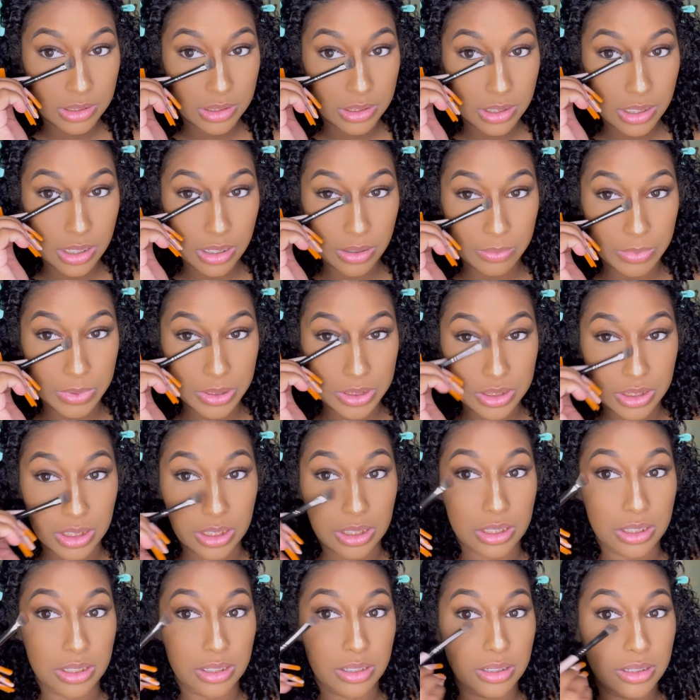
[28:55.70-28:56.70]
I wish I
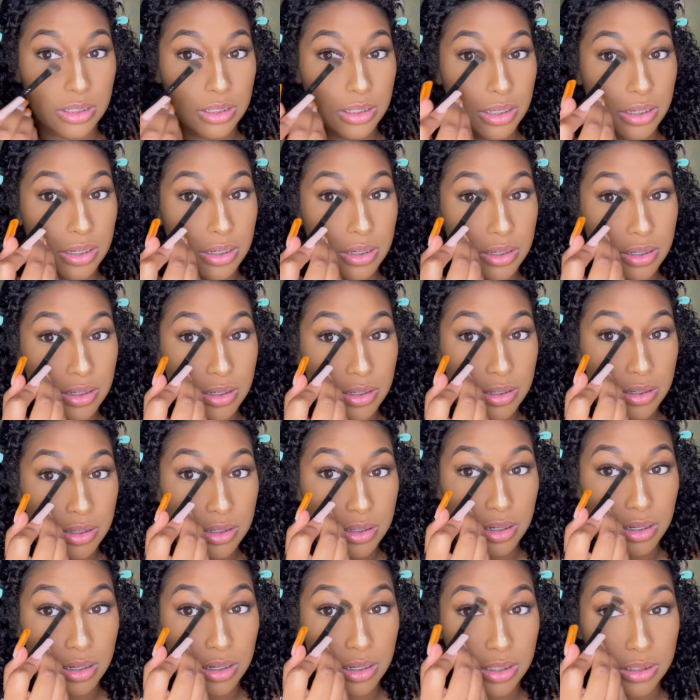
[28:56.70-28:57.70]
did, like,
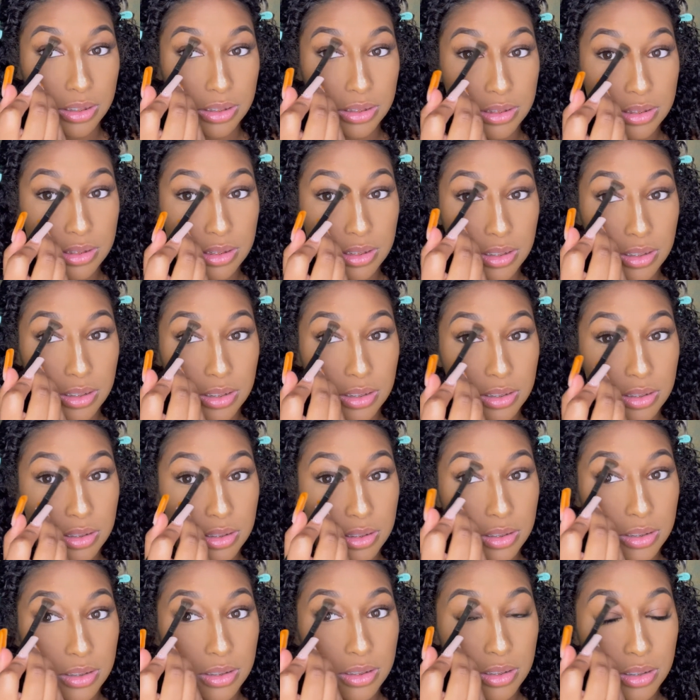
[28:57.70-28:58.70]
honestly.
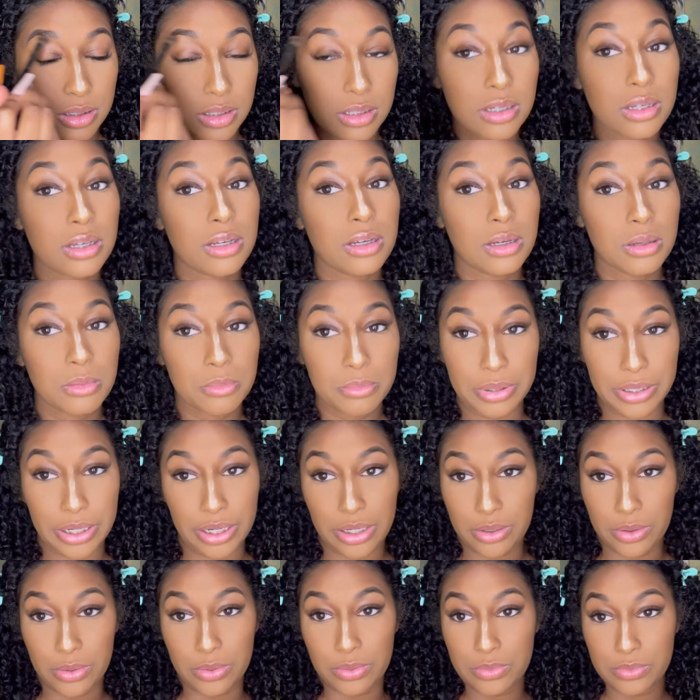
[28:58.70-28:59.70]
But I
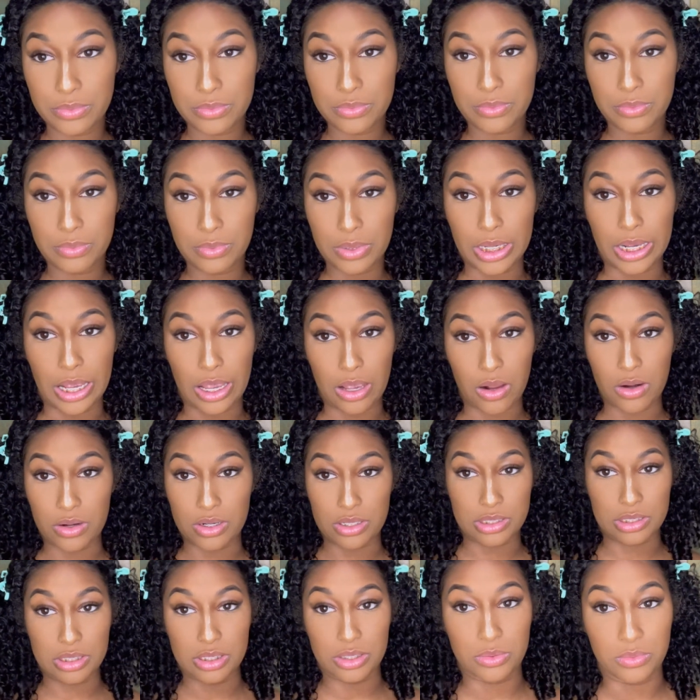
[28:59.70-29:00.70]
don't. Like, I
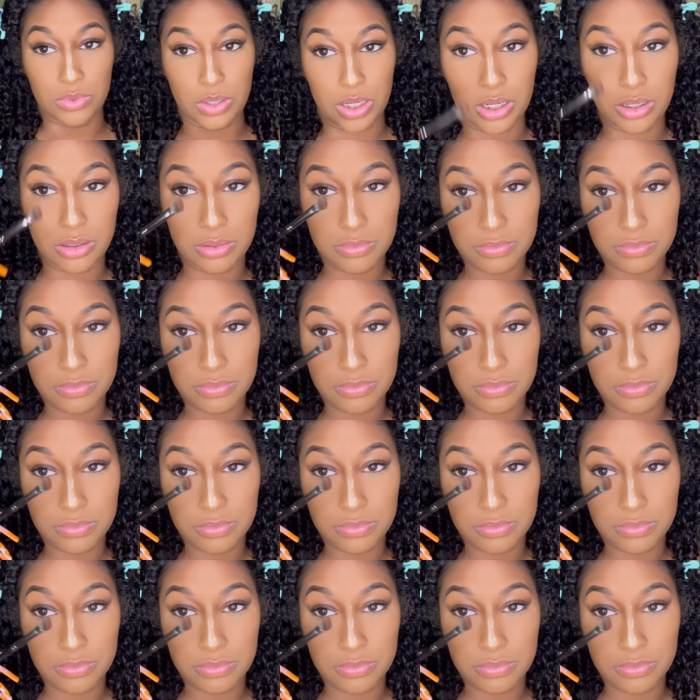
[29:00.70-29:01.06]
honestly do not.